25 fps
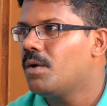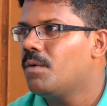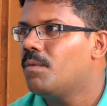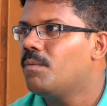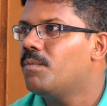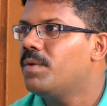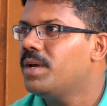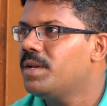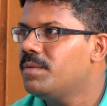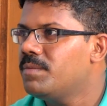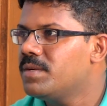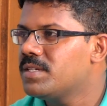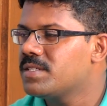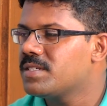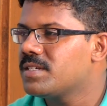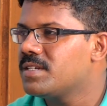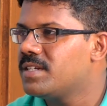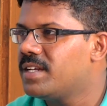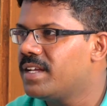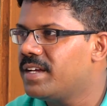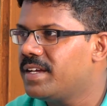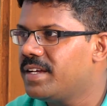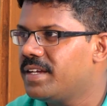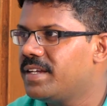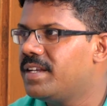When was
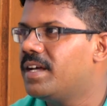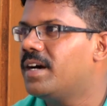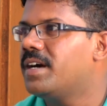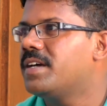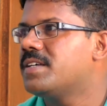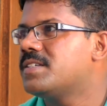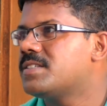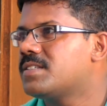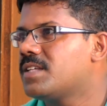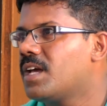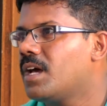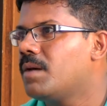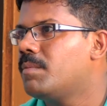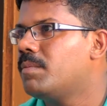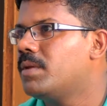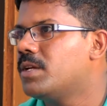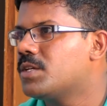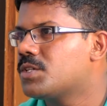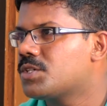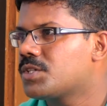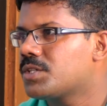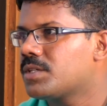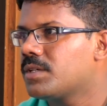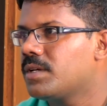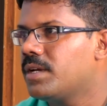Idah
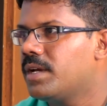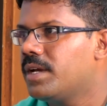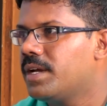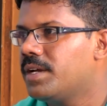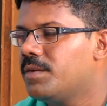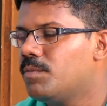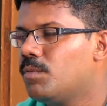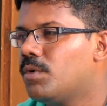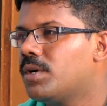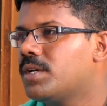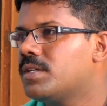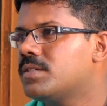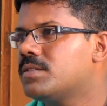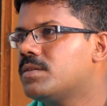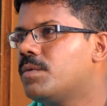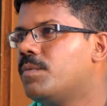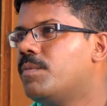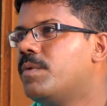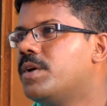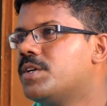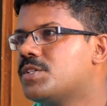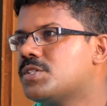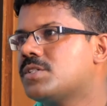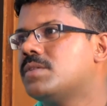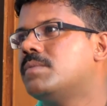established, and what is the
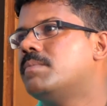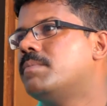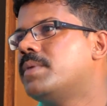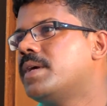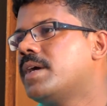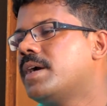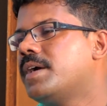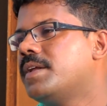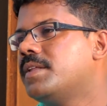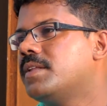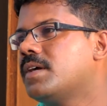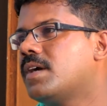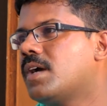vision behind the